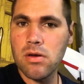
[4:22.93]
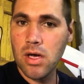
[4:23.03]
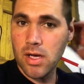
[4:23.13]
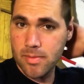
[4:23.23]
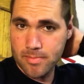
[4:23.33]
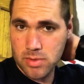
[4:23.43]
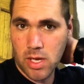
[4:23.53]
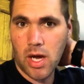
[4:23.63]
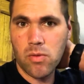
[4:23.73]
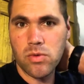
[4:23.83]

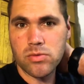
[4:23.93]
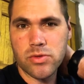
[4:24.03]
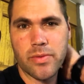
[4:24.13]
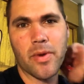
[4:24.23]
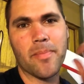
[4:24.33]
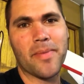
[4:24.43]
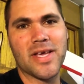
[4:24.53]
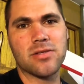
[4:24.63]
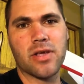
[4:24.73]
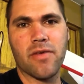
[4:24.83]
I will do my
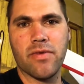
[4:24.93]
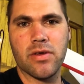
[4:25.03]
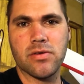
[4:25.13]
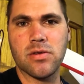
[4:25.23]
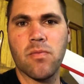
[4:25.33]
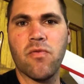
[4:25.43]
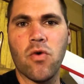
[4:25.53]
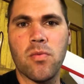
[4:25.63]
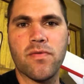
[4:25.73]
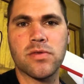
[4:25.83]
best to give you some
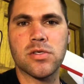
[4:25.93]
form of a